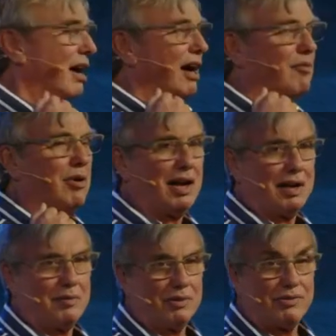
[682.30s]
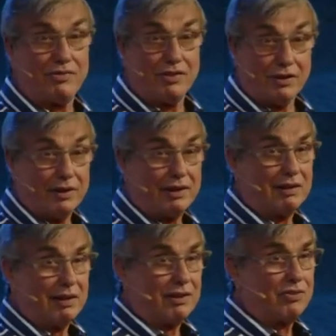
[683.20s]
And while I was doing
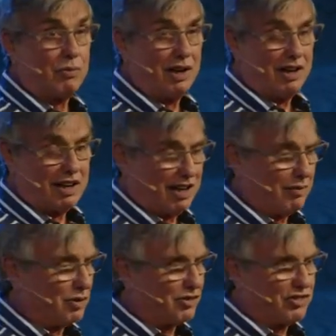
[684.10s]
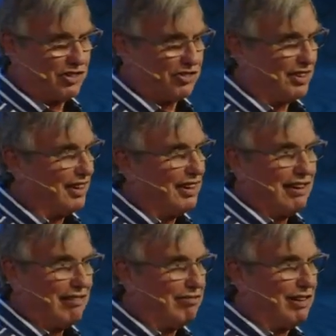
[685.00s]
this, one night was just
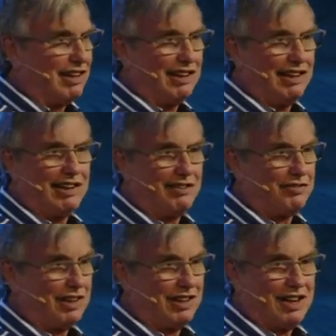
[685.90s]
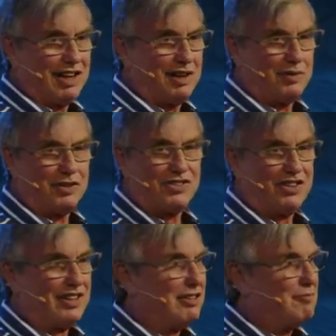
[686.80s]
a really lovely night. It was
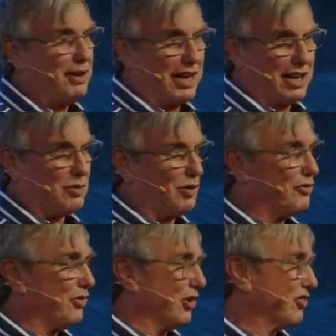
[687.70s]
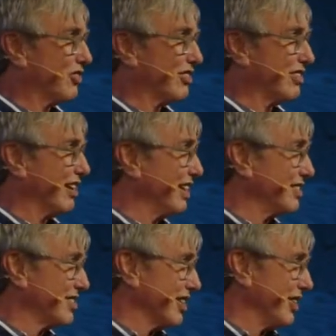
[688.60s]
packed with folks just like
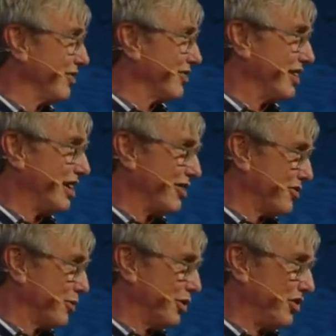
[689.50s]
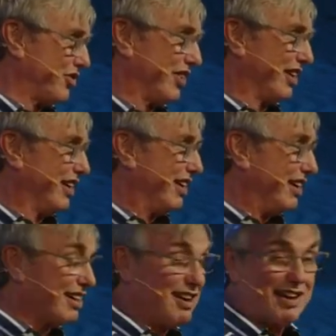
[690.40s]
yourselves. And afterwards, a
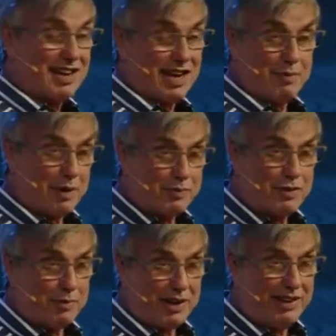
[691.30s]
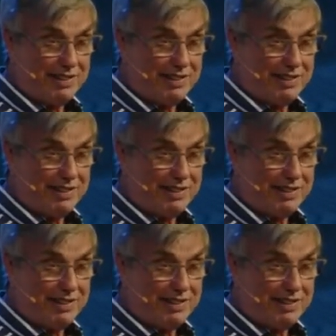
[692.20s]
guy came up to me.